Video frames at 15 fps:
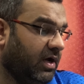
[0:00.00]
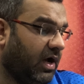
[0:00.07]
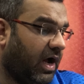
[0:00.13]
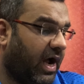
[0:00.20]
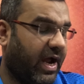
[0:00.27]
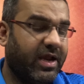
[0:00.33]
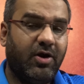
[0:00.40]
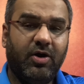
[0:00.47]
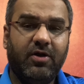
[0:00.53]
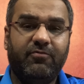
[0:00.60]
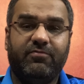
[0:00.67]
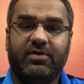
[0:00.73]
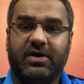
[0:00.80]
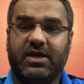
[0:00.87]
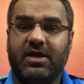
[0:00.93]
I got a
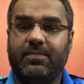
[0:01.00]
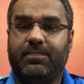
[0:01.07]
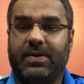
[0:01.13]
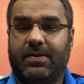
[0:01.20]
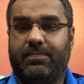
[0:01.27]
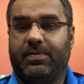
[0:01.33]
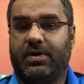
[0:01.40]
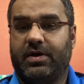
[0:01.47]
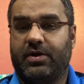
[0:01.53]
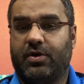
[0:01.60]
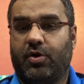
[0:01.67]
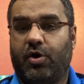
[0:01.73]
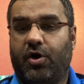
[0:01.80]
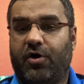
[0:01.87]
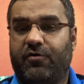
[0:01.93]
working paper
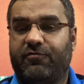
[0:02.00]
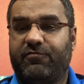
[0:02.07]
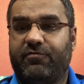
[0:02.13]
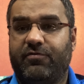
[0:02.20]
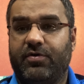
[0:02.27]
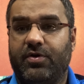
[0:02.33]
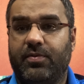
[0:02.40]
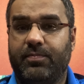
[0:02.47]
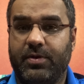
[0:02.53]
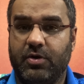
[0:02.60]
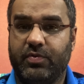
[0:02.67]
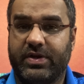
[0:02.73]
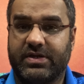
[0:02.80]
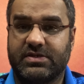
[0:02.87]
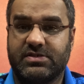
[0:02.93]
of
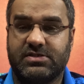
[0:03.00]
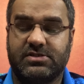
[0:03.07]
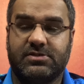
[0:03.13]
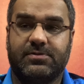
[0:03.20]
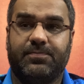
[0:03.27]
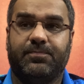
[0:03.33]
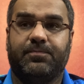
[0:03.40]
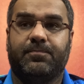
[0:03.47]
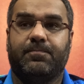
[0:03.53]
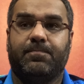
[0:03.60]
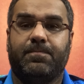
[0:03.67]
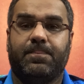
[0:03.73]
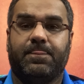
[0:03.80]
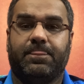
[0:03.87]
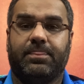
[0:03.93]
Murex
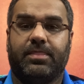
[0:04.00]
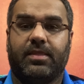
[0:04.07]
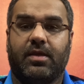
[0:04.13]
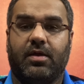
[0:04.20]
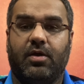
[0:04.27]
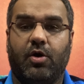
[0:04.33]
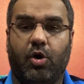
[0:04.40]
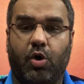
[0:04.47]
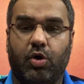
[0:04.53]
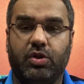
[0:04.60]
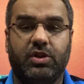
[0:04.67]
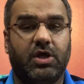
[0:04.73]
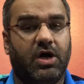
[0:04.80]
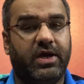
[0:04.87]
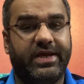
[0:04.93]
on
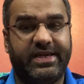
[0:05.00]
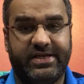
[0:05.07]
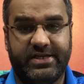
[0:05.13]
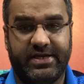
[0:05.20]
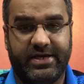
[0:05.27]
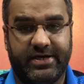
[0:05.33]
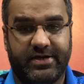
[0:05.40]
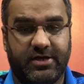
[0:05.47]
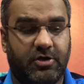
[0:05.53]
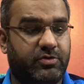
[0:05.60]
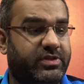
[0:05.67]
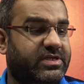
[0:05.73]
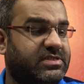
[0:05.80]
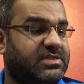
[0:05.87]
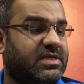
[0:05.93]
the internet. Now
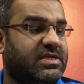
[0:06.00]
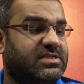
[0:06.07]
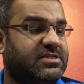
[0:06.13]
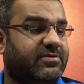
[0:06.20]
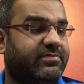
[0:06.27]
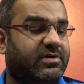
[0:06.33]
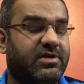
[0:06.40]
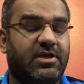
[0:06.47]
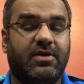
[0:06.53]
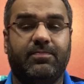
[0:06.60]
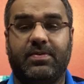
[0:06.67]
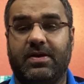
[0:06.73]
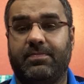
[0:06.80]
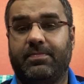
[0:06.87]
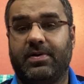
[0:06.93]
this is the working
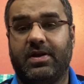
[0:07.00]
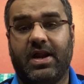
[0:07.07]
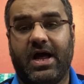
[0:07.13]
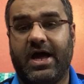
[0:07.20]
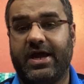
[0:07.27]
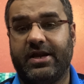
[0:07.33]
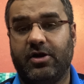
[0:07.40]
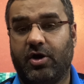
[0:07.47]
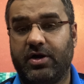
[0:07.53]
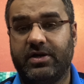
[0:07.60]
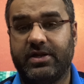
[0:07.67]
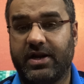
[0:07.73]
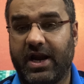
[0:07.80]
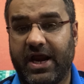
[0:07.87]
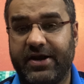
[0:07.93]
paper. I not
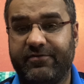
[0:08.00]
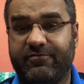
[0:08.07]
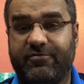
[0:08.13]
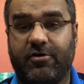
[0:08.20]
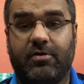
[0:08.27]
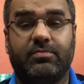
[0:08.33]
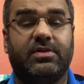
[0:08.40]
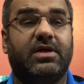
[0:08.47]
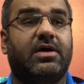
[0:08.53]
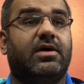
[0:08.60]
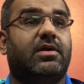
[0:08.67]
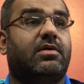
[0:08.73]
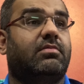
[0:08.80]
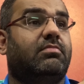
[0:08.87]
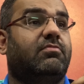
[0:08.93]
derived from
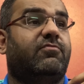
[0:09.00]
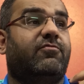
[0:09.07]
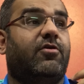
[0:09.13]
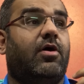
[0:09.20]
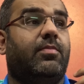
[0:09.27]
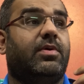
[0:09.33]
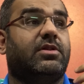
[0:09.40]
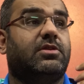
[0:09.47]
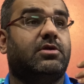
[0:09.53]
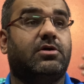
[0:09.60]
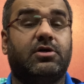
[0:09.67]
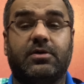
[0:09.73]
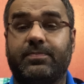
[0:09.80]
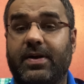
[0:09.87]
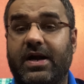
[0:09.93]
a
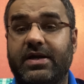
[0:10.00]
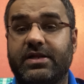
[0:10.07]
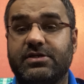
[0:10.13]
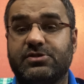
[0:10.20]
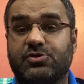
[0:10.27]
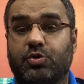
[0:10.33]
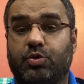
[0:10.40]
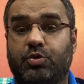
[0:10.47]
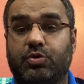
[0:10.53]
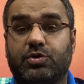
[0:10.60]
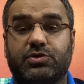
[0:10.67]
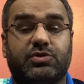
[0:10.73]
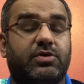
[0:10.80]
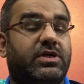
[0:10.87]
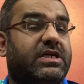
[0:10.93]
third party
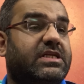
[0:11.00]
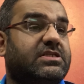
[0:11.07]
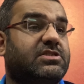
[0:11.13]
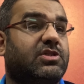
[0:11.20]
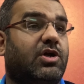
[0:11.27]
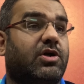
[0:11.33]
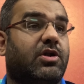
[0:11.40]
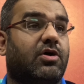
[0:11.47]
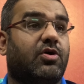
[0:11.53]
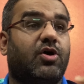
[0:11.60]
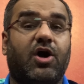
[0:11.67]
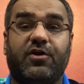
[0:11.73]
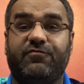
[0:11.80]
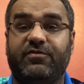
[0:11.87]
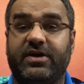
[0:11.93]
source, or it is not a
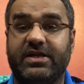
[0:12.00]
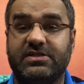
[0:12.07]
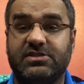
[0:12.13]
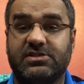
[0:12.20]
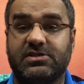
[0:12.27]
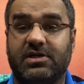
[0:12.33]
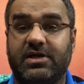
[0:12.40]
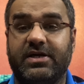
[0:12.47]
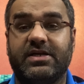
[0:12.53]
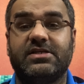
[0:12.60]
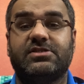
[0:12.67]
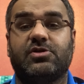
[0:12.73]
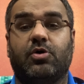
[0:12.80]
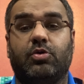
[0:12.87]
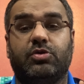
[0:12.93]
confidential, it
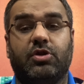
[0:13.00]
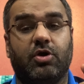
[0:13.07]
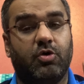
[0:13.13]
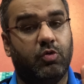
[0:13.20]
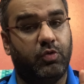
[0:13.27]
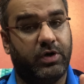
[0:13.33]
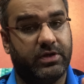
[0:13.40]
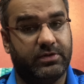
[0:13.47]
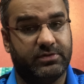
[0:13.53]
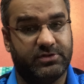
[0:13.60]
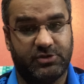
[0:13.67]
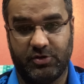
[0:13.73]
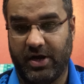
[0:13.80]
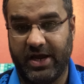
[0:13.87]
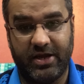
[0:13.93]
is on the Google.
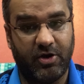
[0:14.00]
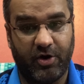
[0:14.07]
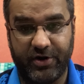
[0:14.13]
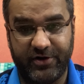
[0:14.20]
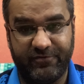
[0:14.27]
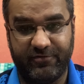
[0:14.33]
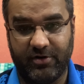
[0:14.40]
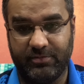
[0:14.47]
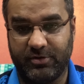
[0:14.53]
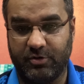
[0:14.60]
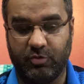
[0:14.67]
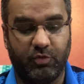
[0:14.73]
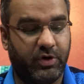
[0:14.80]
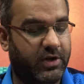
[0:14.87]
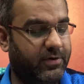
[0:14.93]
So I got it from the
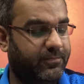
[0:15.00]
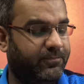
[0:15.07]
Google.